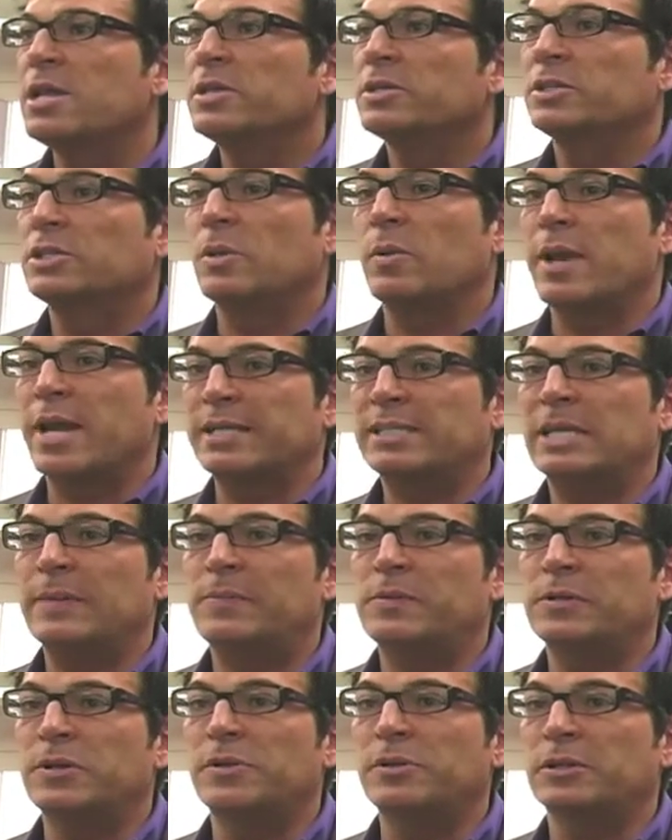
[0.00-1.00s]
So when I step
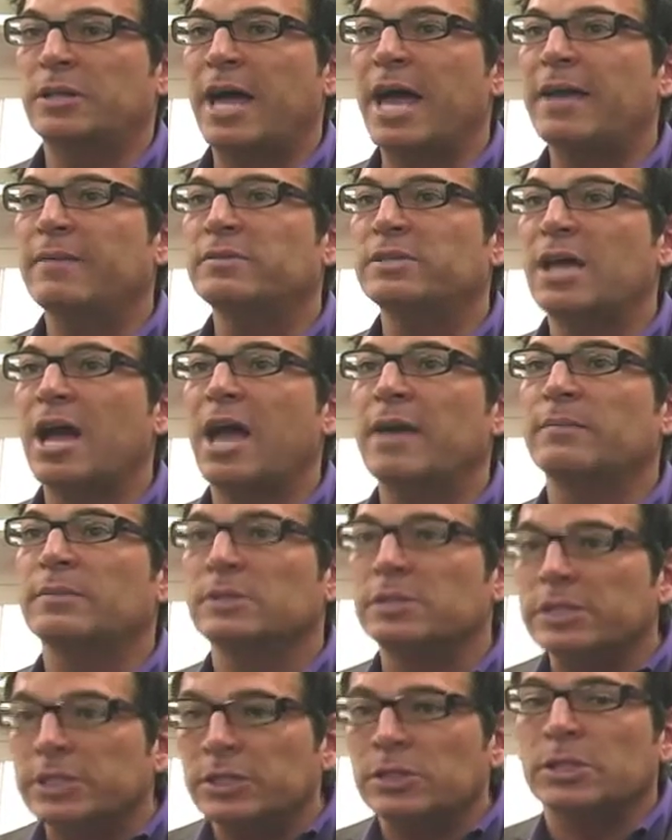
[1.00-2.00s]
into their lives,
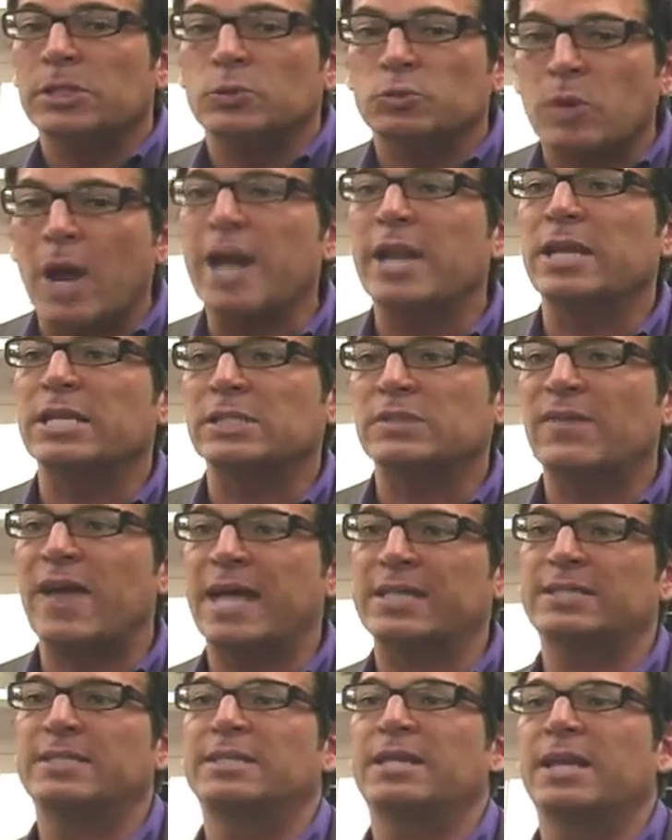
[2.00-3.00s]
I'm literally running as
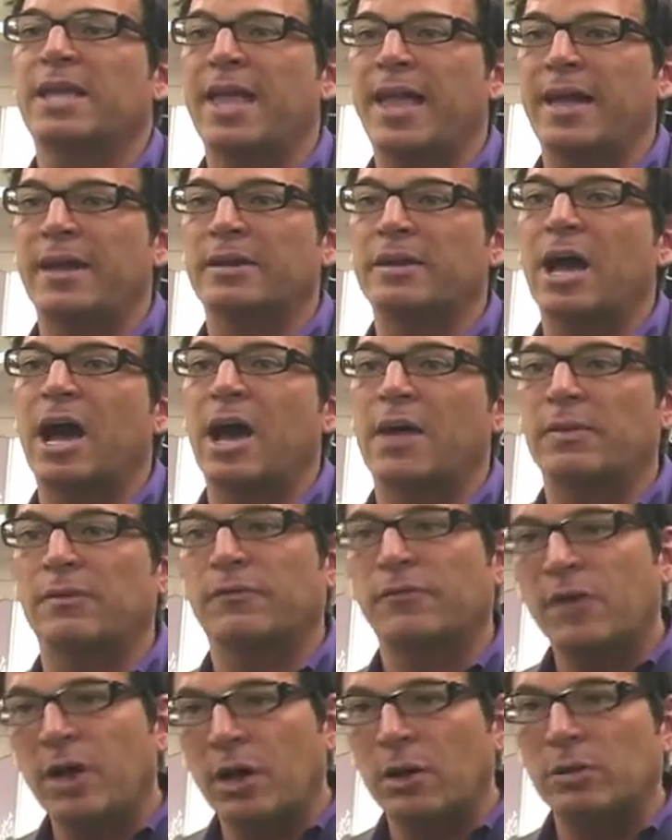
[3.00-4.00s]
fast as I can on the
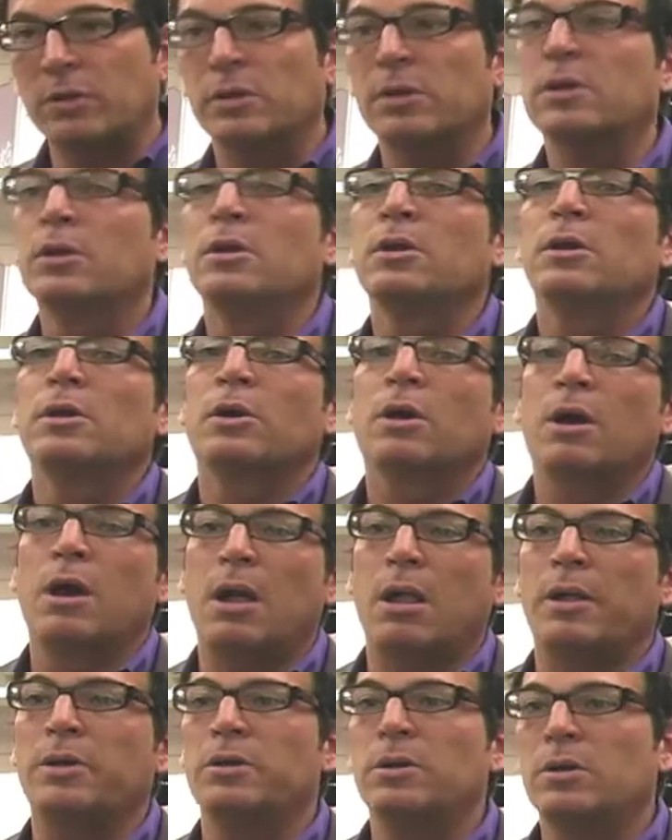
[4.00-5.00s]
phone,
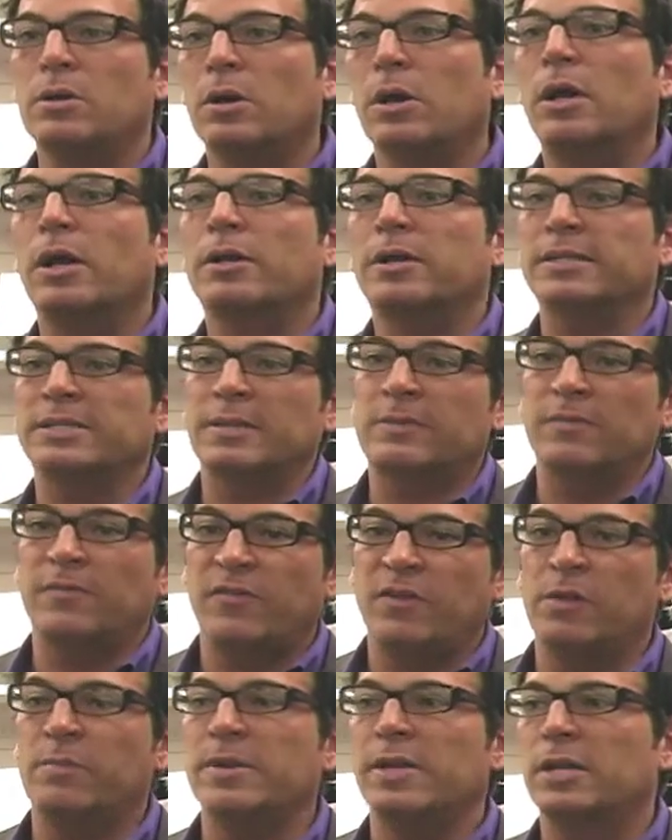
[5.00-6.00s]
calling New York because I'm
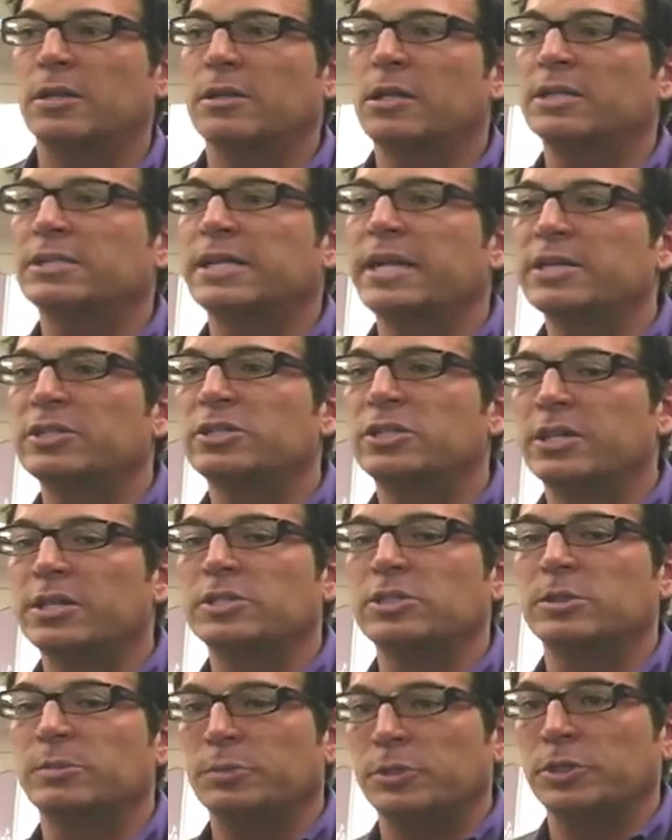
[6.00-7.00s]
filming in Los Angeles
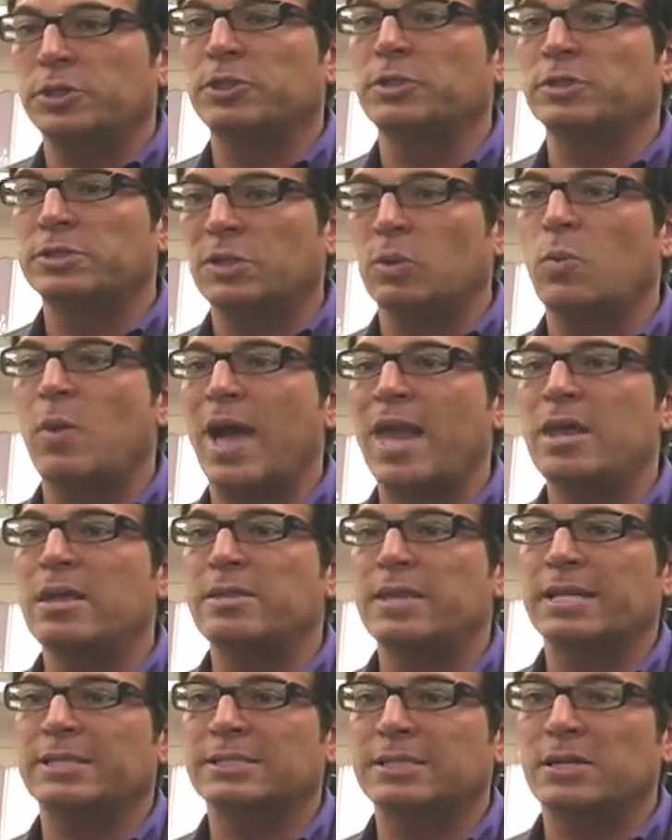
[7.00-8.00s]
to produce a wedding
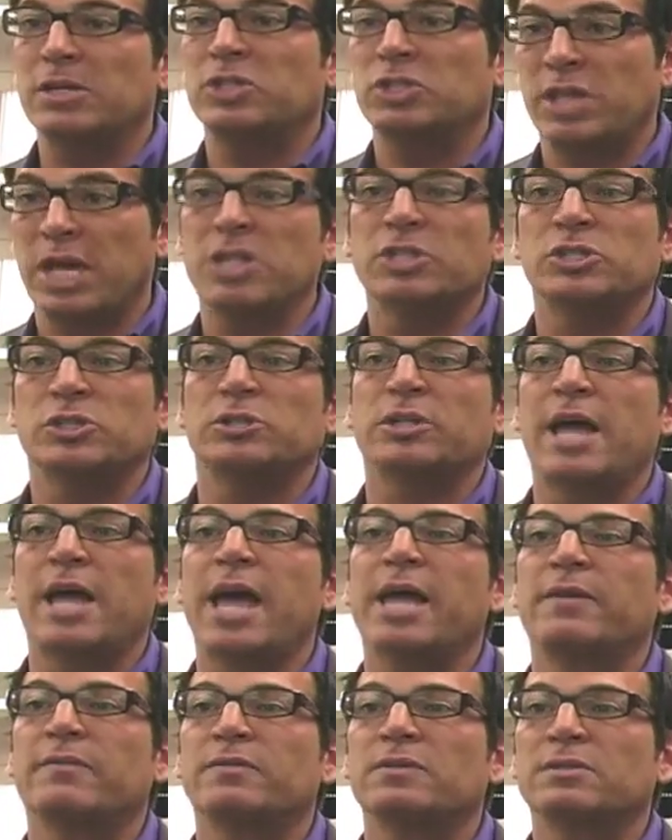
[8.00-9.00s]
that's going to change their
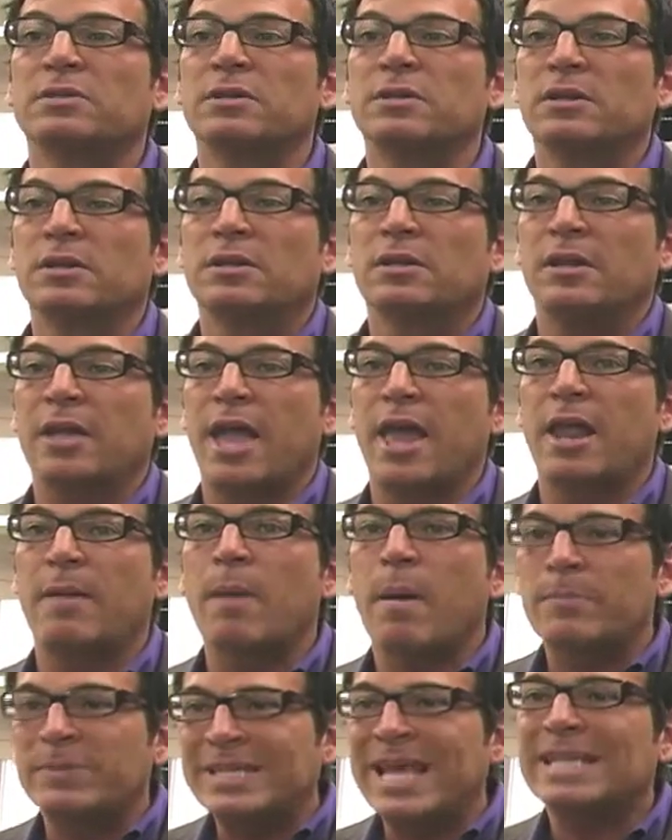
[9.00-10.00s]
lives. And I'm
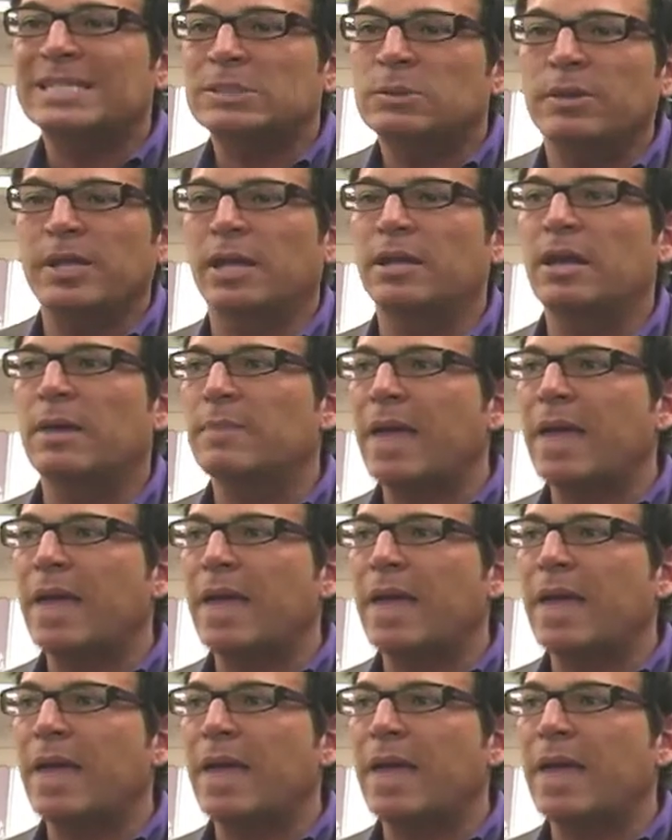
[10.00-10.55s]
obsessed with it.